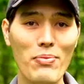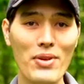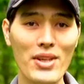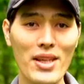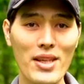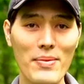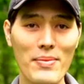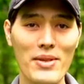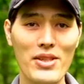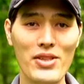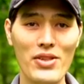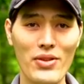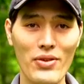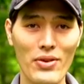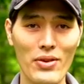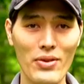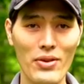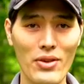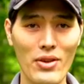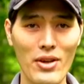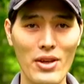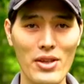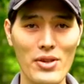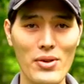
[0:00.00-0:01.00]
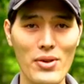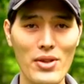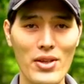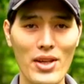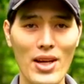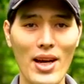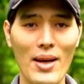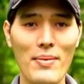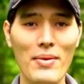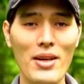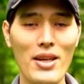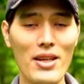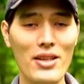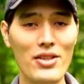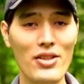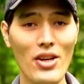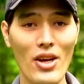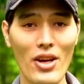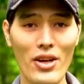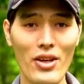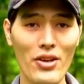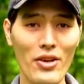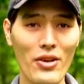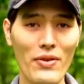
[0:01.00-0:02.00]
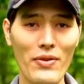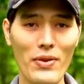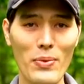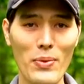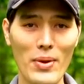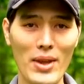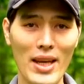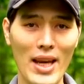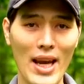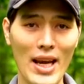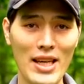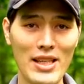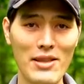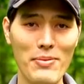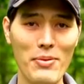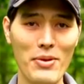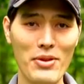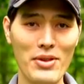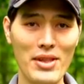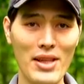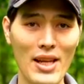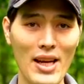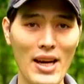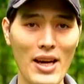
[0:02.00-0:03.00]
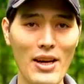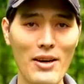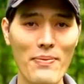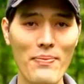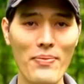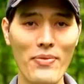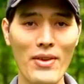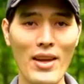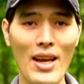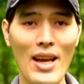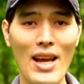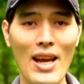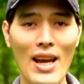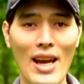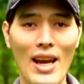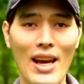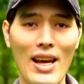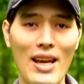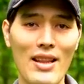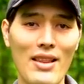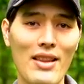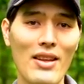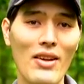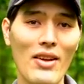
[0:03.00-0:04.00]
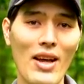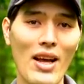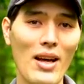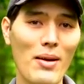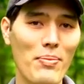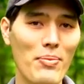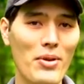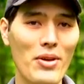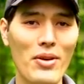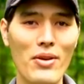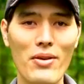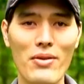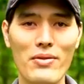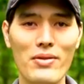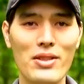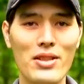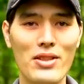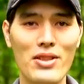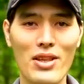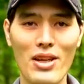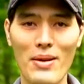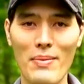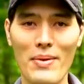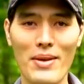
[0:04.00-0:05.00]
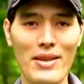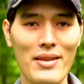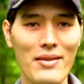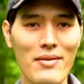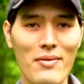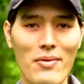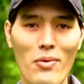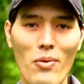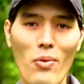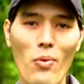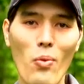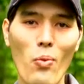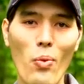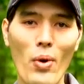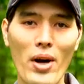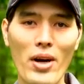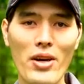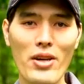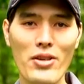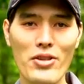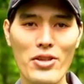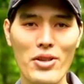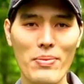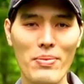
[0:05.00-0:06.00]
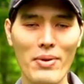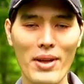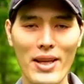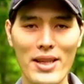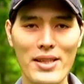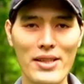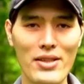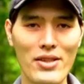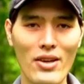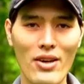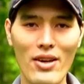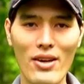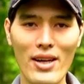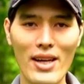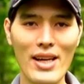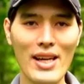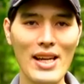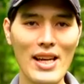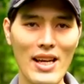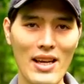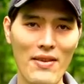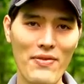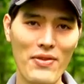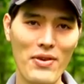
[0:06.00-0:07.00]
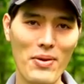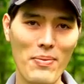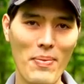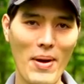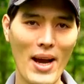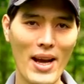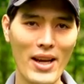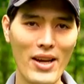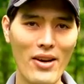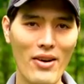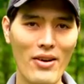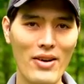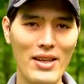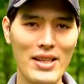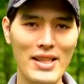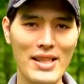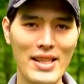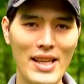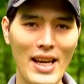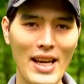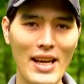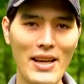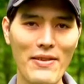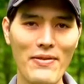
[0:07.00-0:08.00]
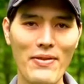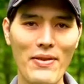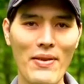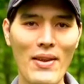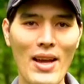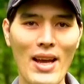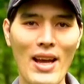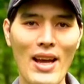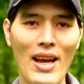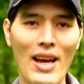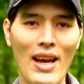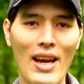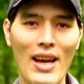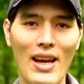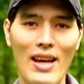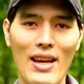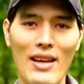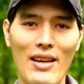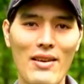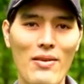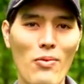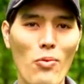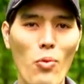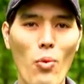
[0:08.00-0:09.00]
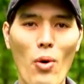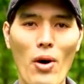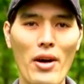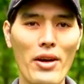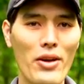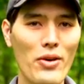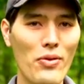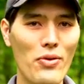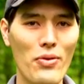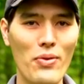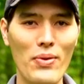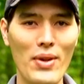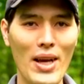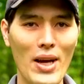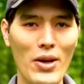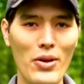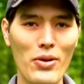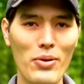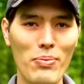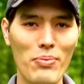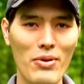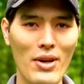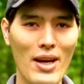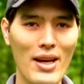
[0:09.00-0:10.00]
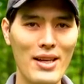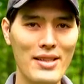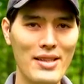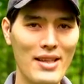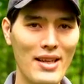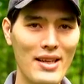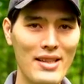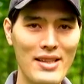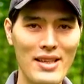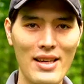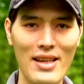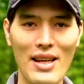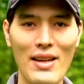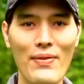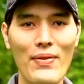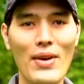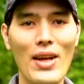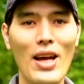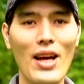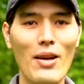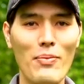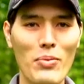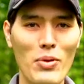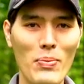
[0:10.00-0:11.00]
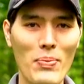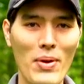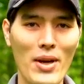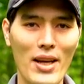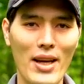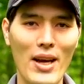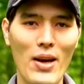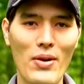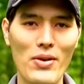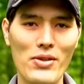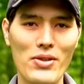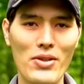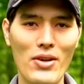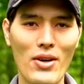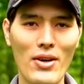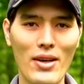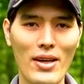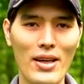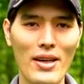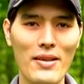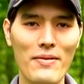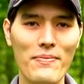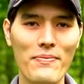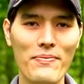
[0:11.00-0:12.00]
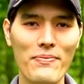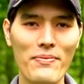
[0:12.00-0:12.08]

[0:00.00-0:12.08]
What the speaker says: bring them into your local archery shop, talk it over with the experts there, and they'll help you determine where you should place a target if your backyard is safe, and walk you through that whole process and even help you pick out a target.